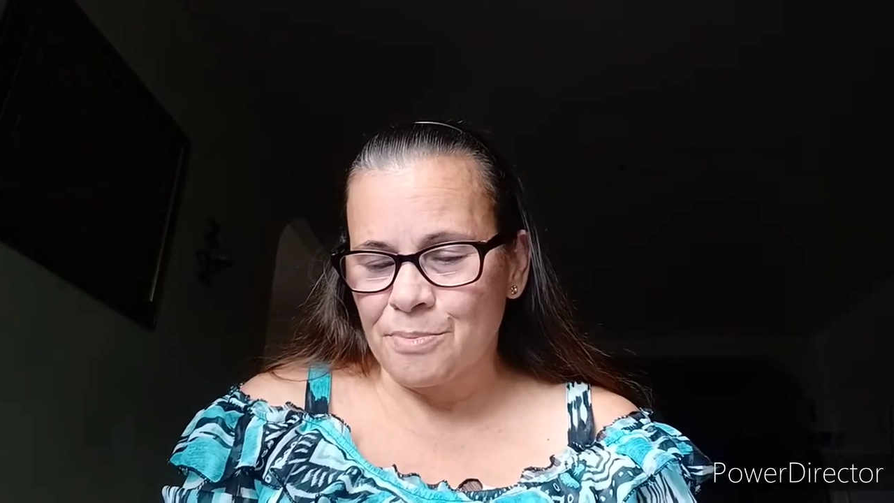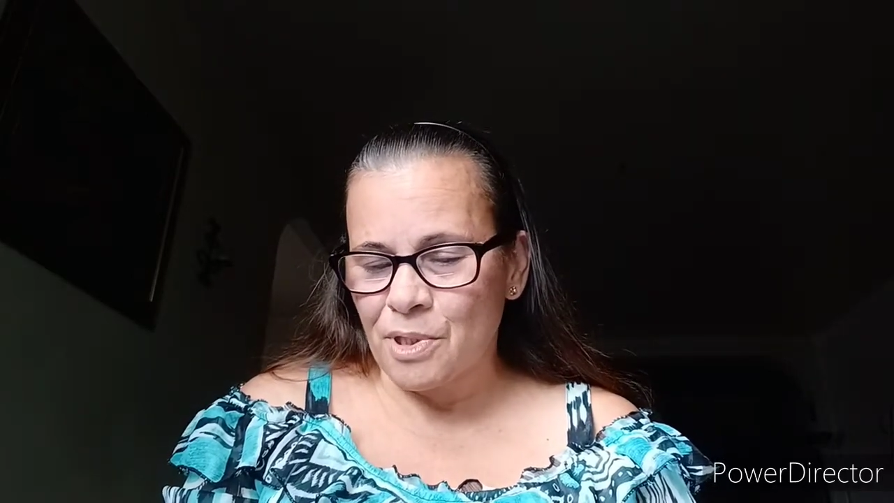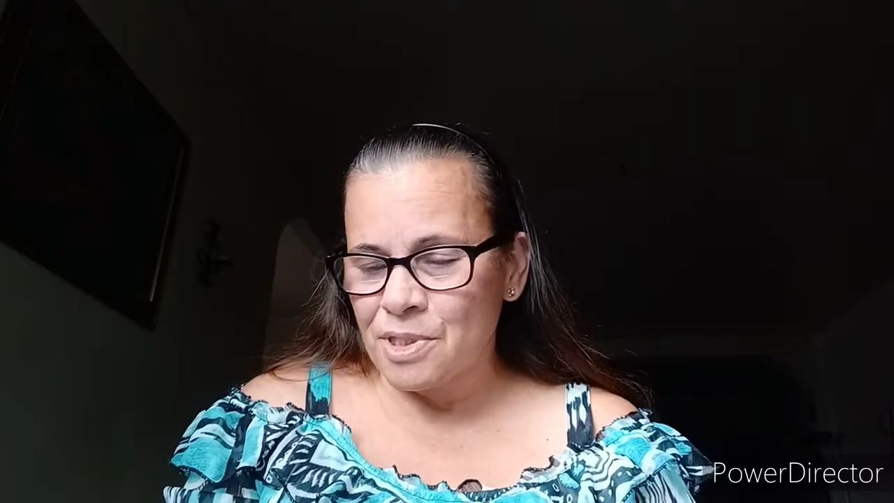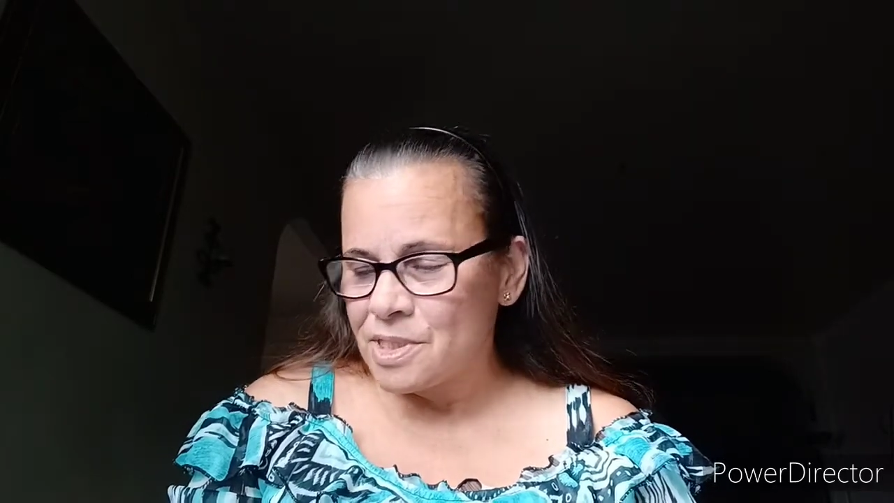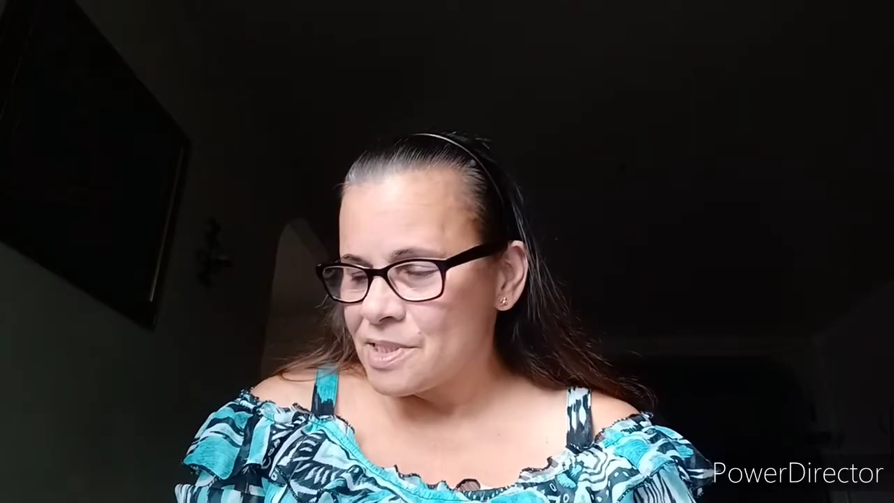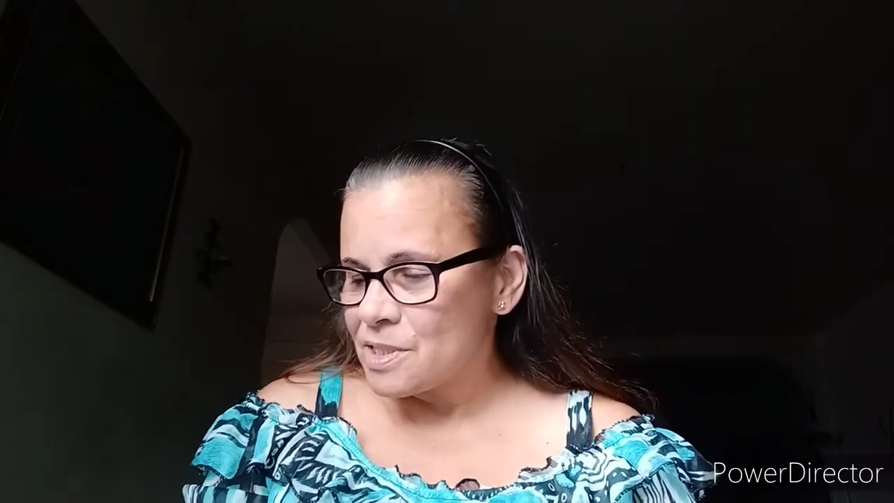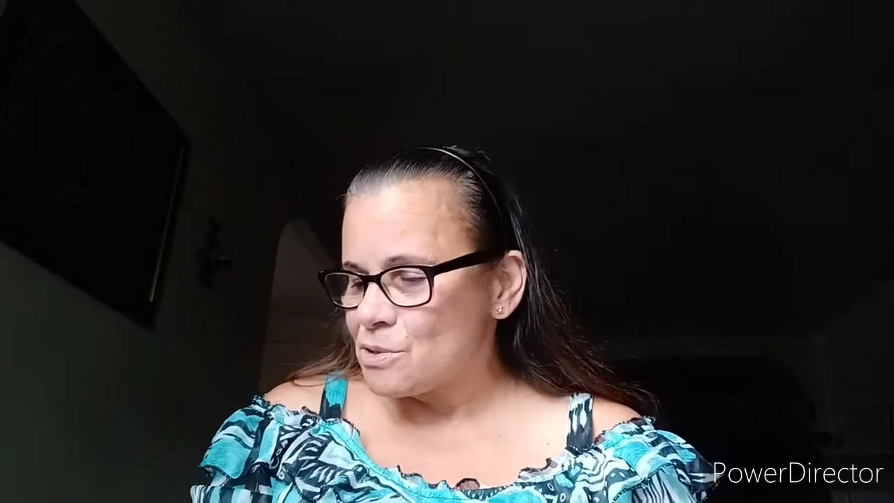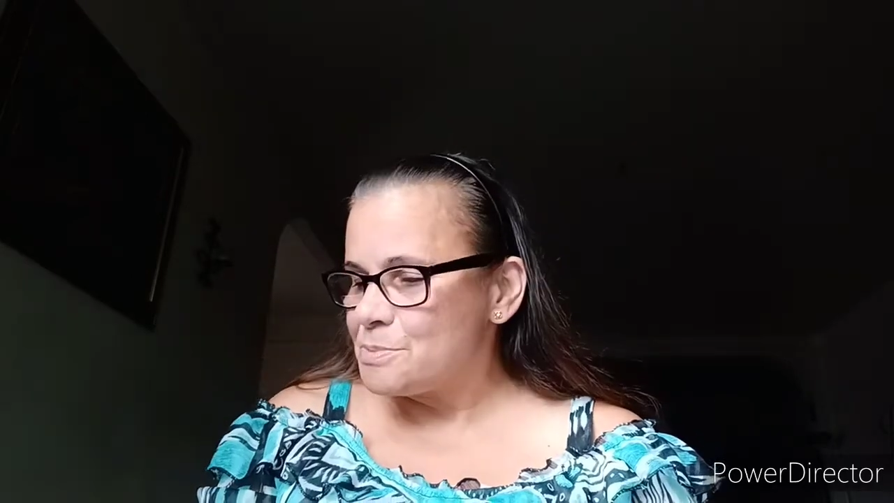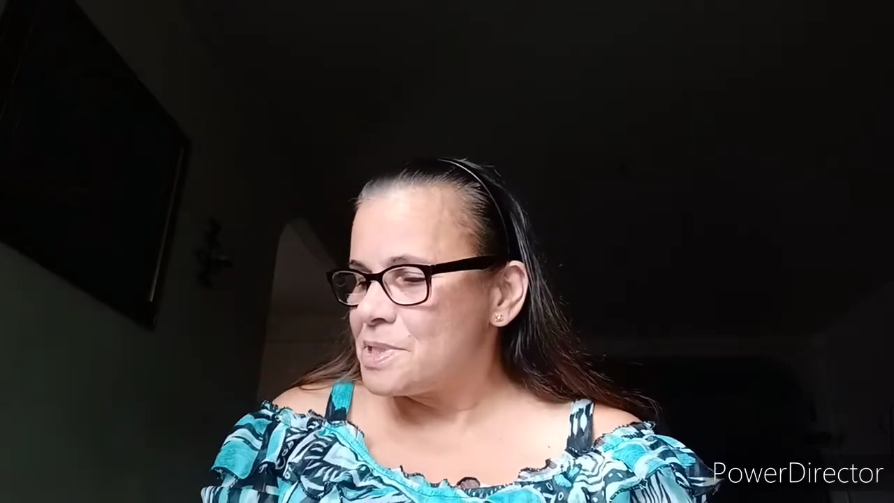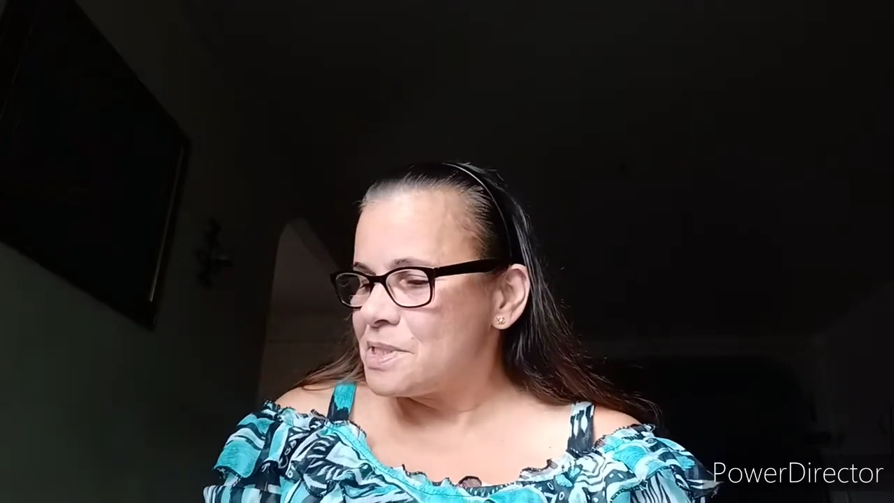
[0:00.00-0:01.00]
party
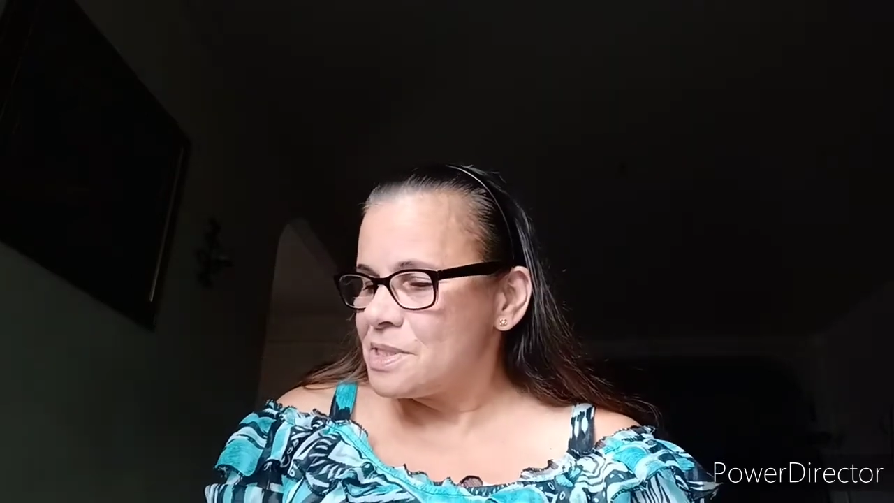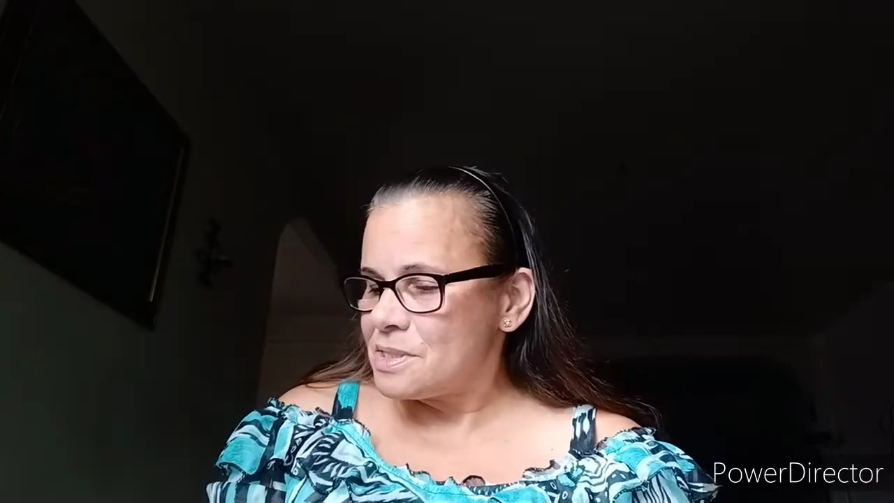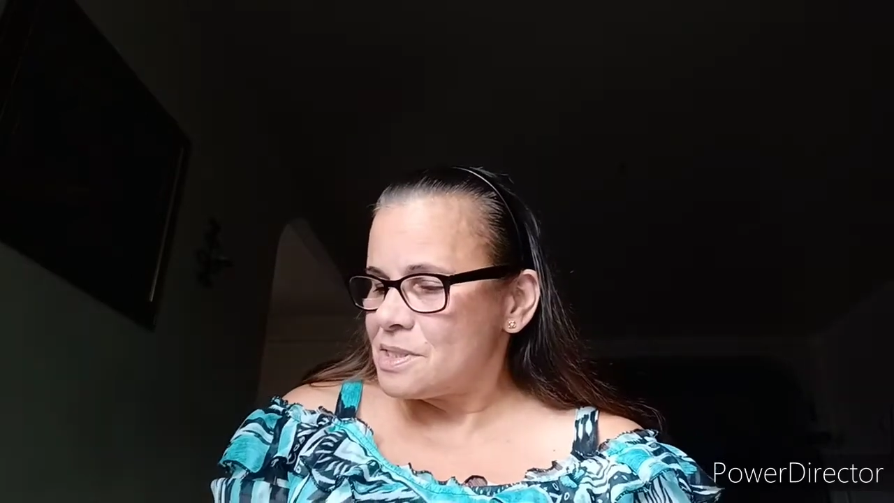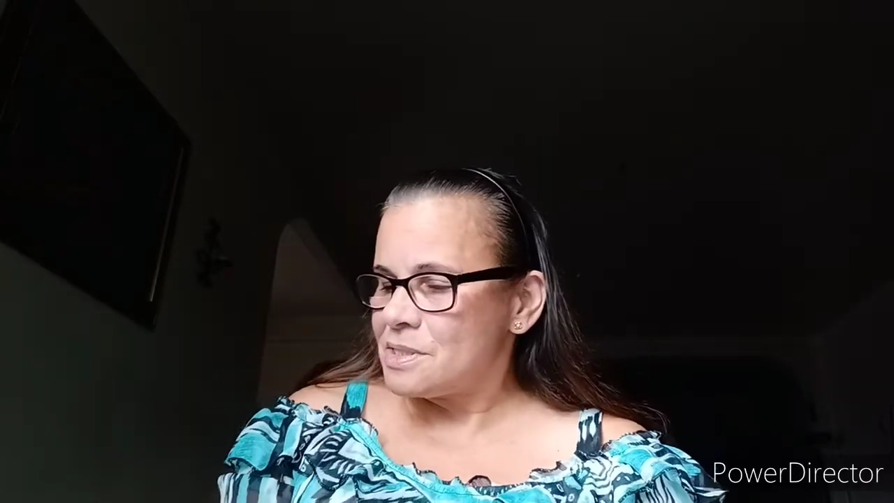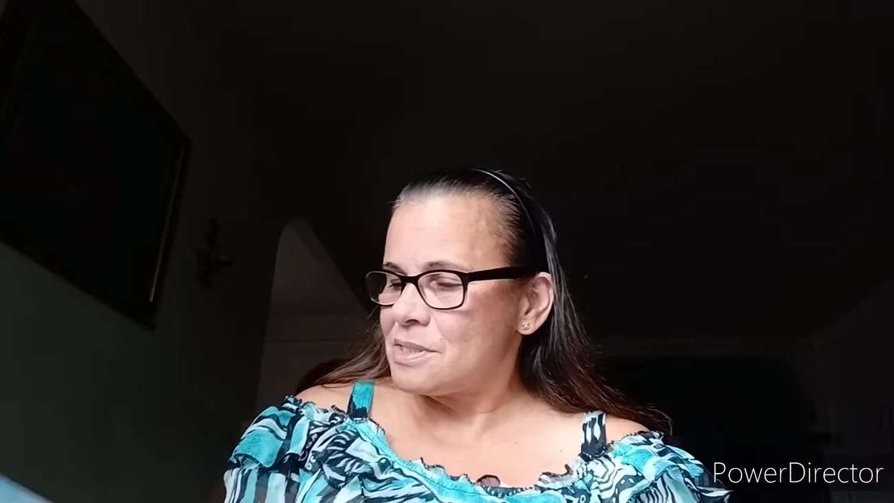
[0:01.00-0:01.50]
centerpieces.